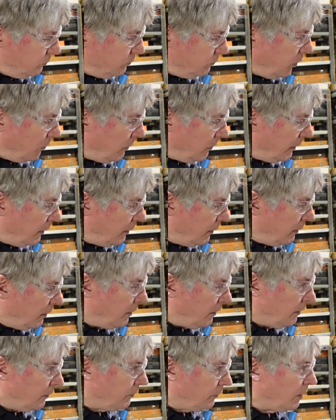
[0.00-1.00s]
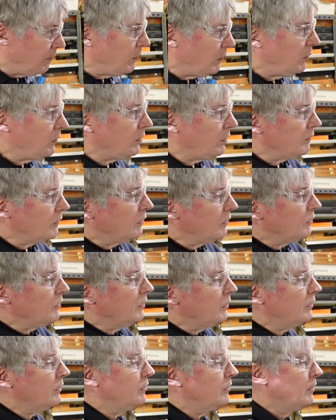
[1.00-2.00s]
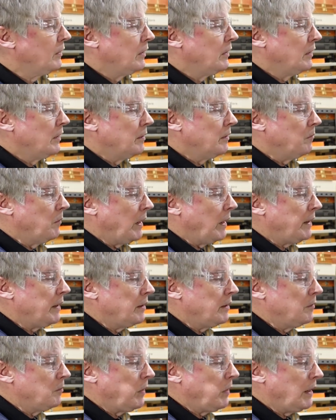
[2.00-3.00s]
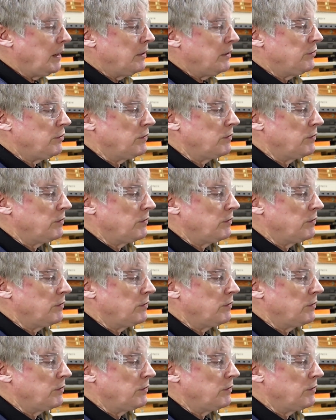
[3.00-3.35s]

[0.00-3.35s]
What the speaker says: properly assembled. I've got the blank in place.